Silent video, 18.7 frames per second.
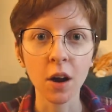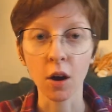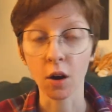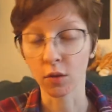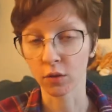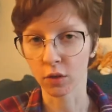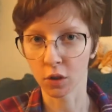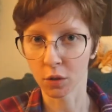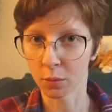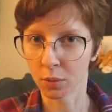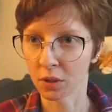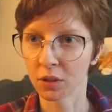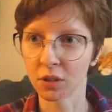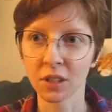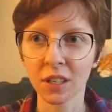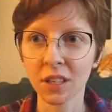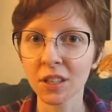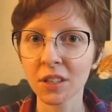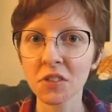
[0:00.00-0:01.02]
of her
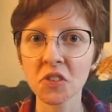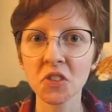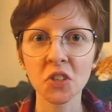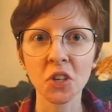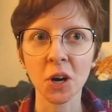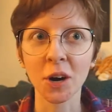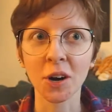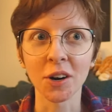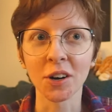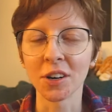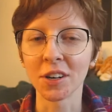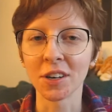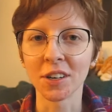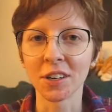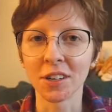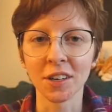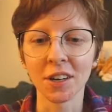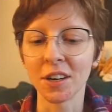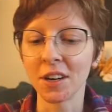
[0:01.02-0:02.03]
buildings
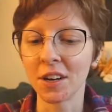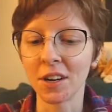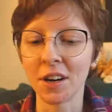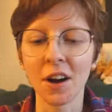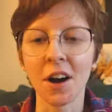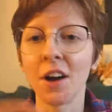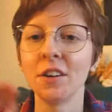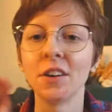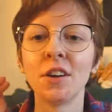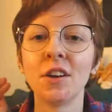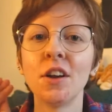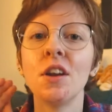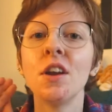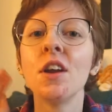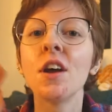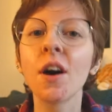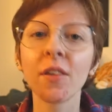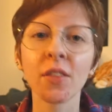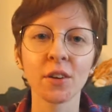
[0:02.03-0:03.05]
are on
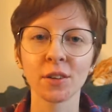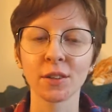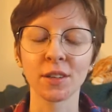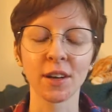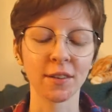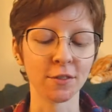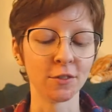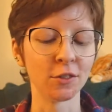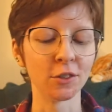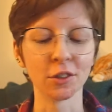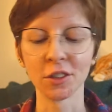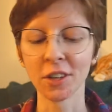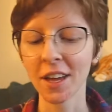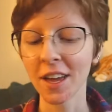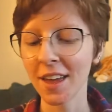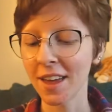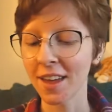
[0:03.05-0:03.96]
another level.